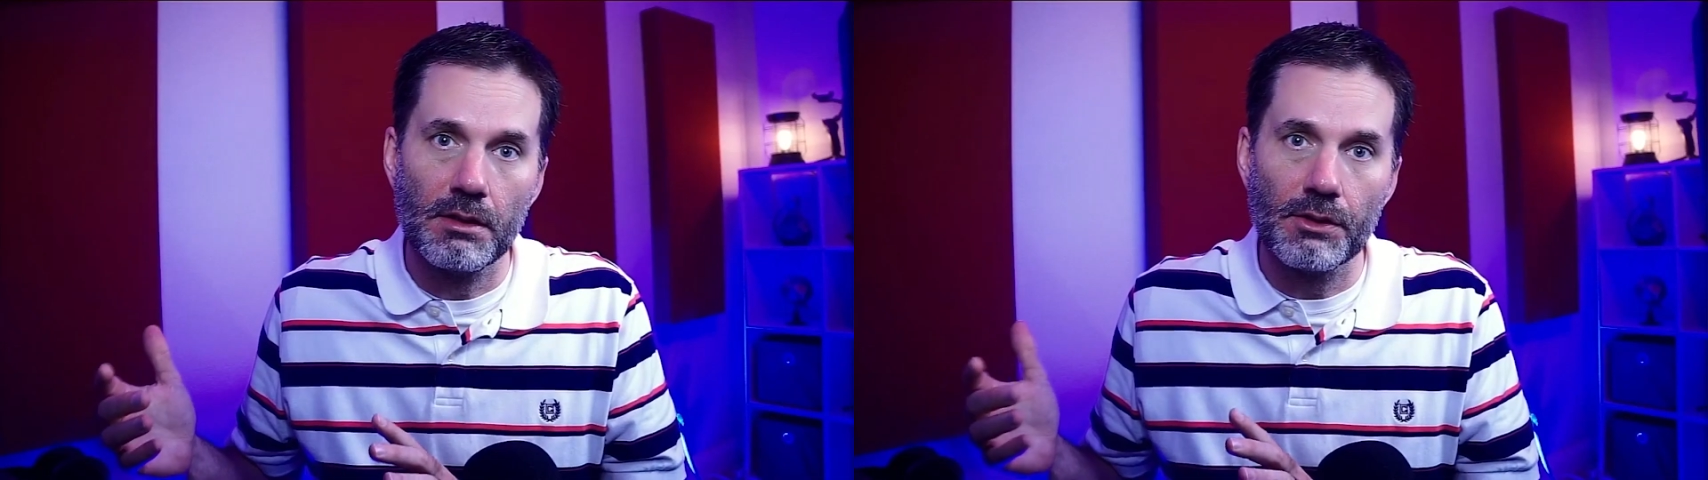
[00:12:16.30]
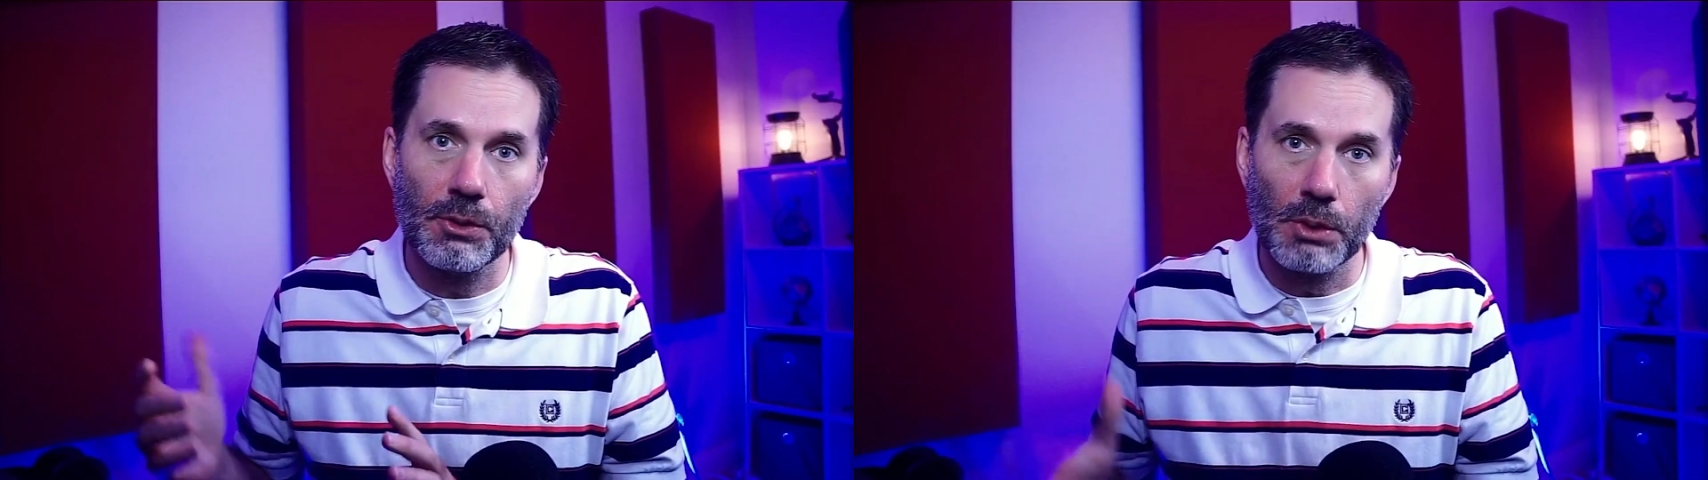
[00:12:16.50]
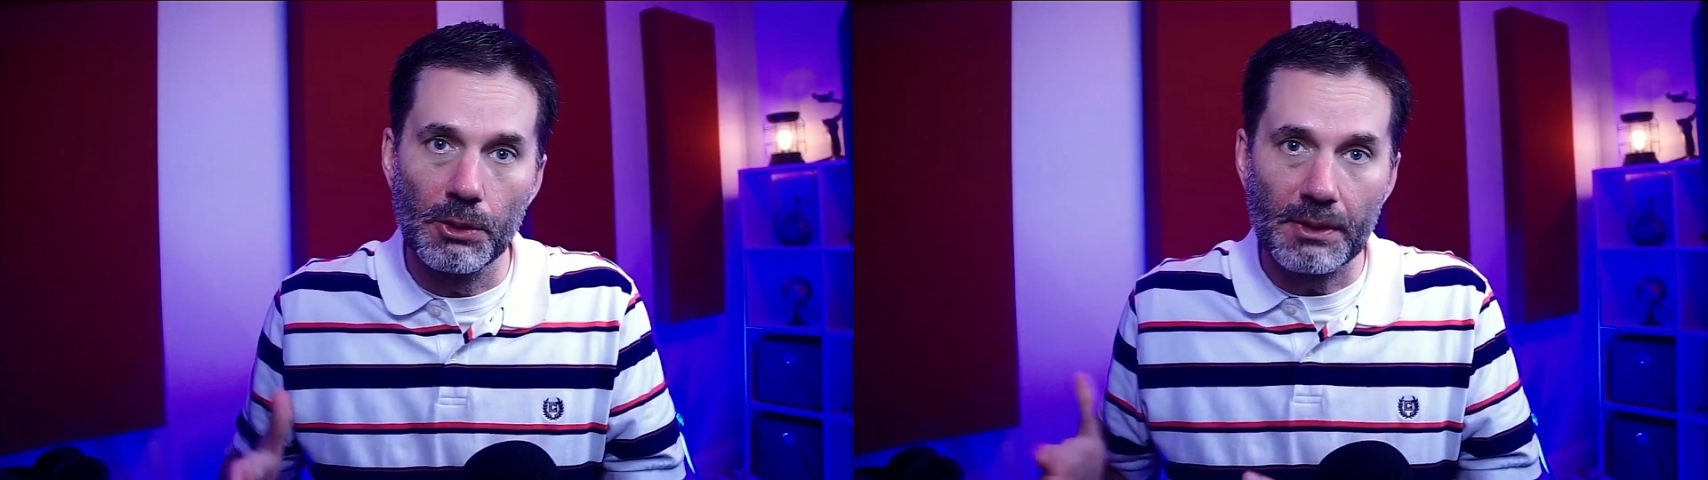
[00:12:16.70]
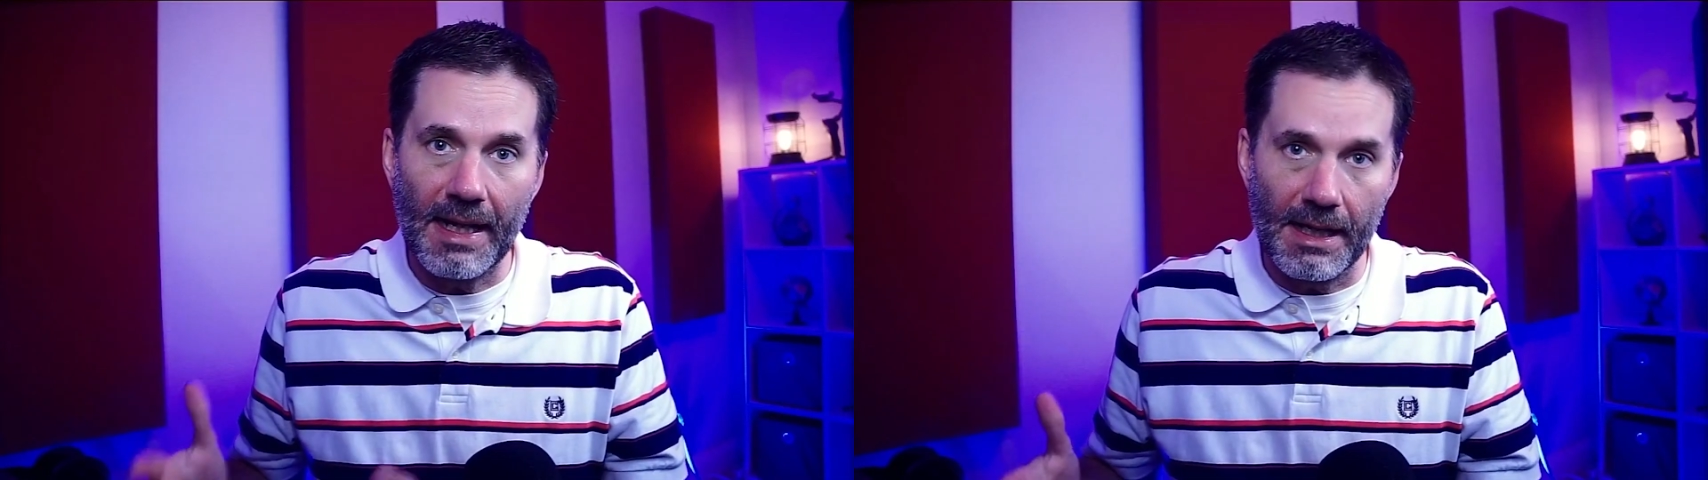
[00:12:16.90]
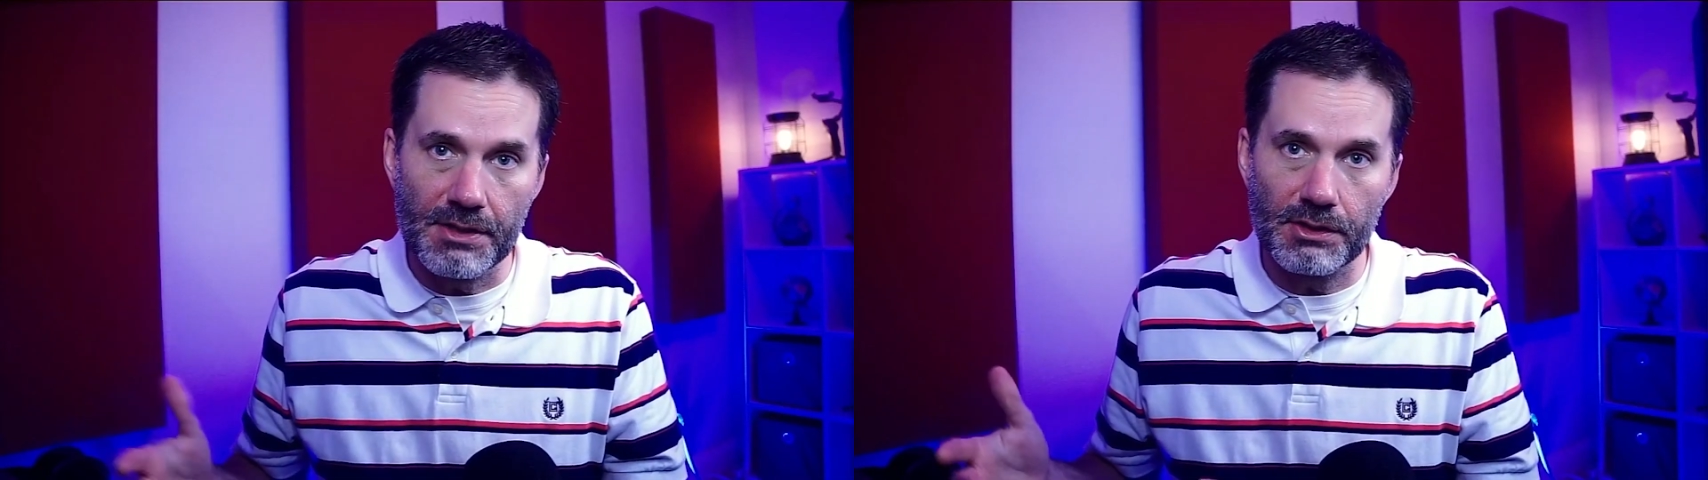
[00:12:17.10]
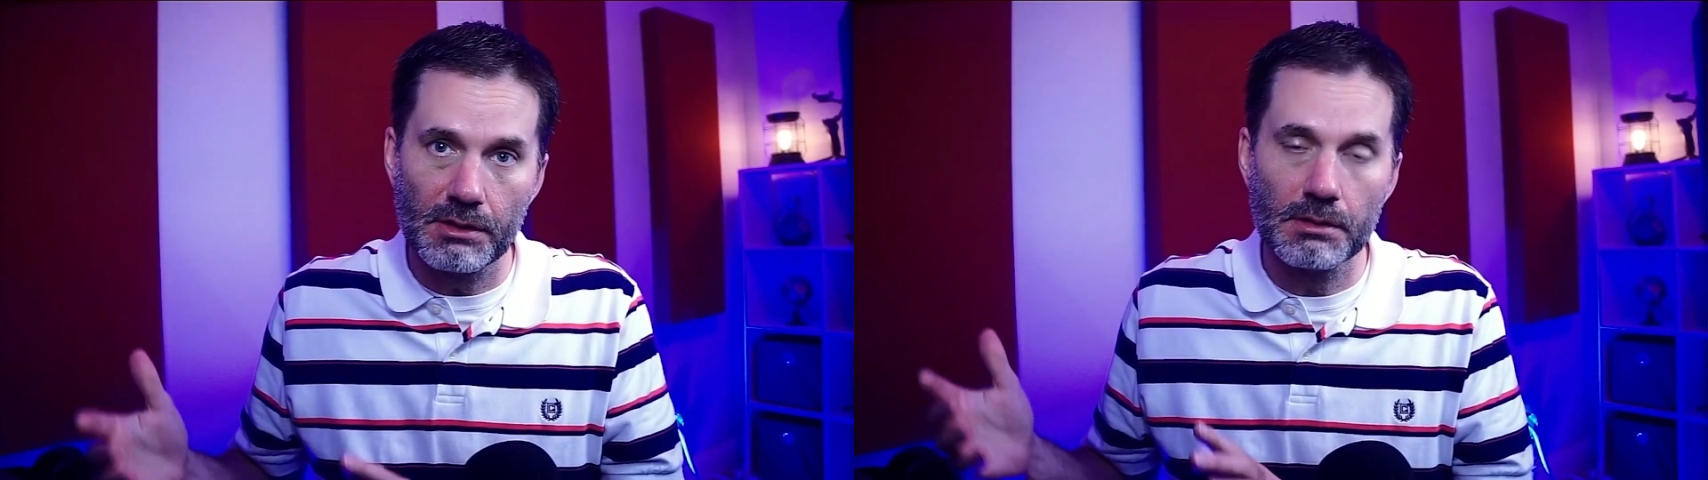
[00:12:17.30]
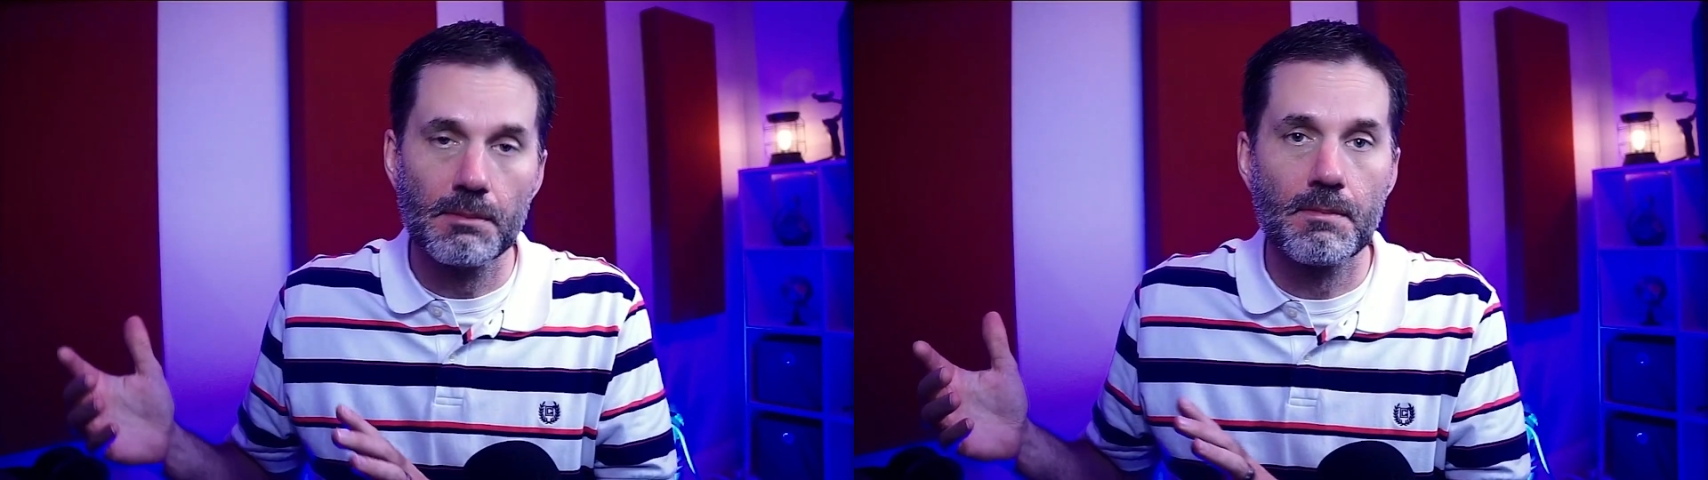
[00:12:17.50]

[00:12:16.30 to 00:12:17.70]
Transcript: the Rodecaster